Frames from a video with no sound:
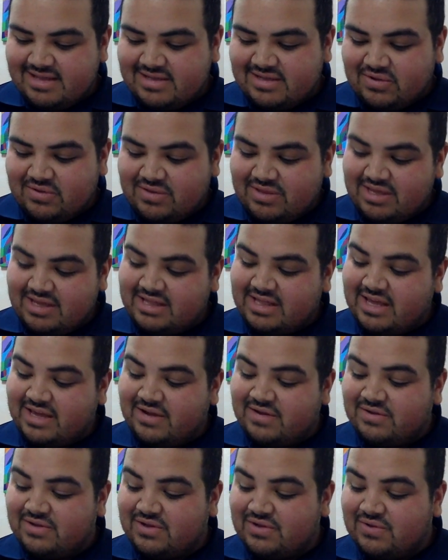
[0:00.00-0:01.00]
that
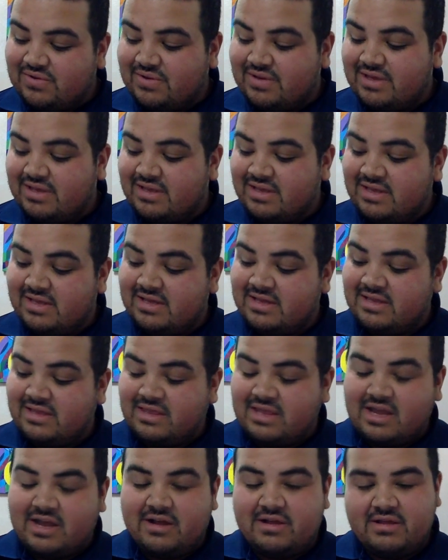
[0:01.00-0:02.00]
you're doing
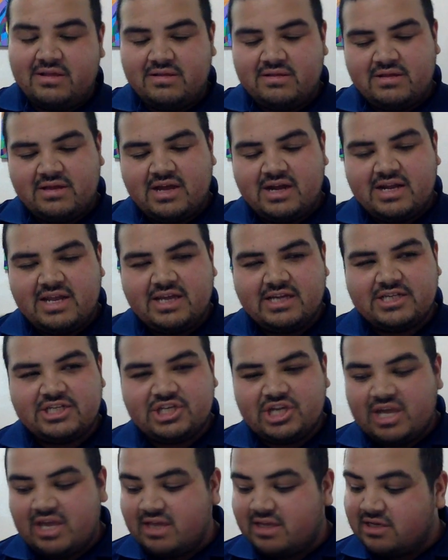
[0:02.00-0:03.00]
that kind of
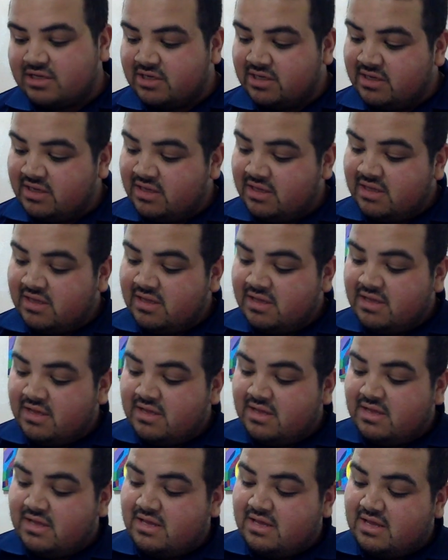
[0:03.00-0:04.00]
exchange,
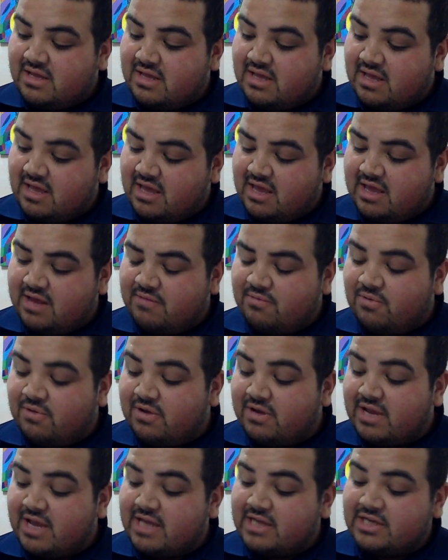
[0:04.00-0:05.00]
and
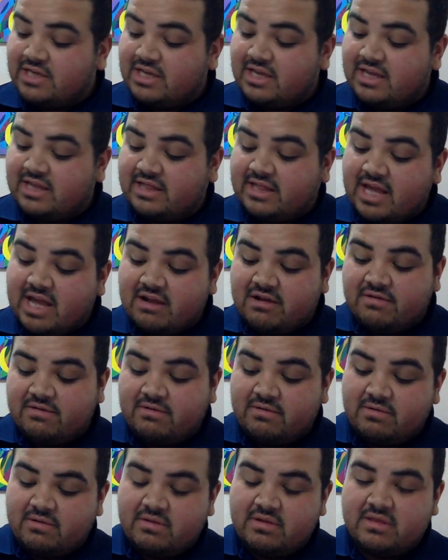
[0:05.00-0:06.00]
one actually
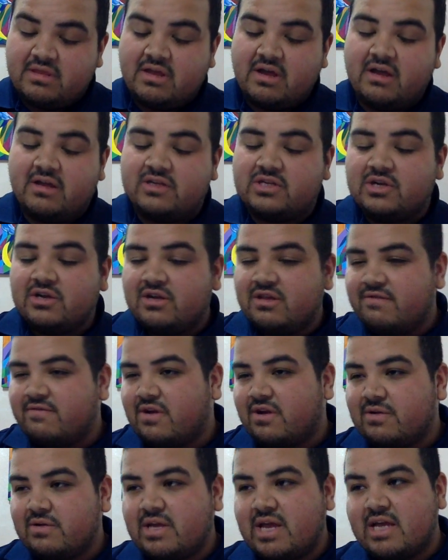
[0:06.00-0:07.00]
the alternative
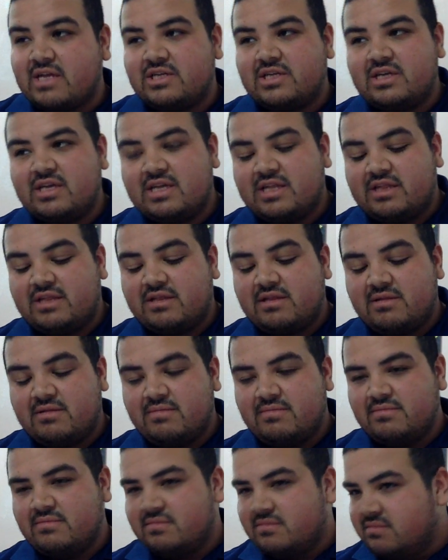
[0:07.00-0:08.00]
actually gets
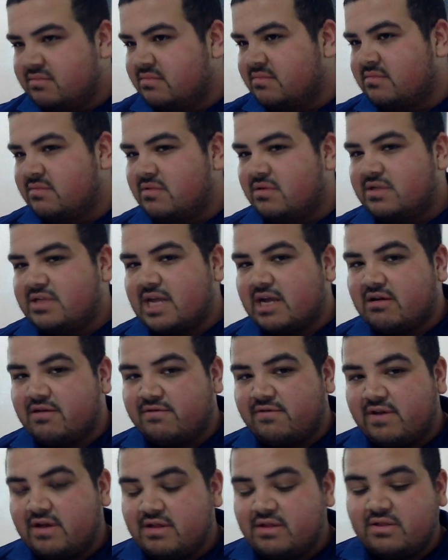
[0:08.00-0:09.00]

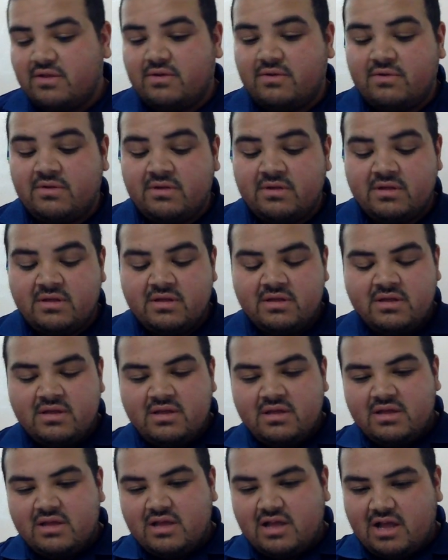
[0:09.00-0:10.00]
sacrificed. So
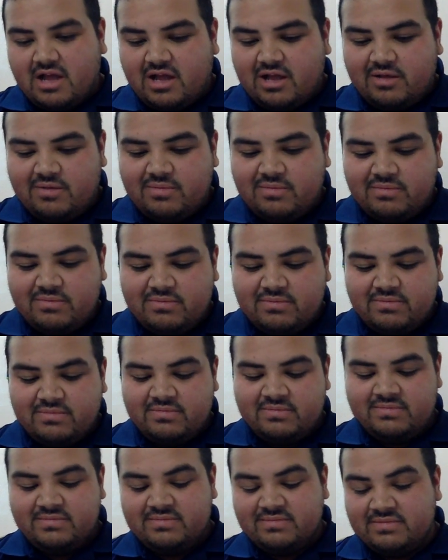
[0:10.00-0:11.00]
um,
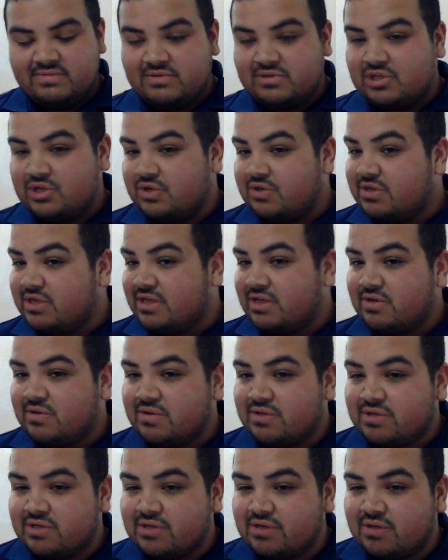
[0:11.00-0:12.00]
choosing
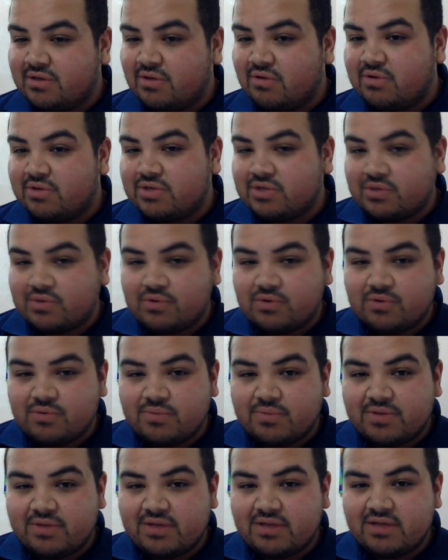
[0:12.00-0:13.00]
to go to school,
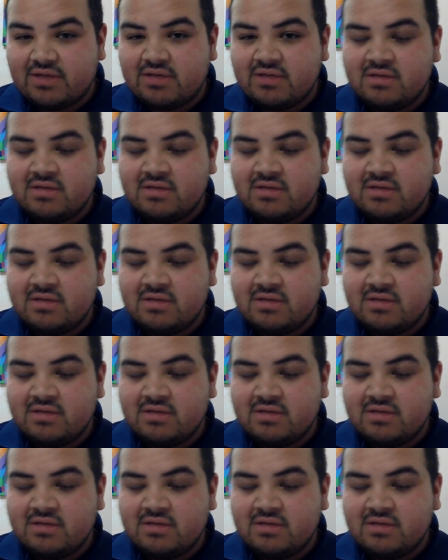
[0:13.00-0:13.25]
but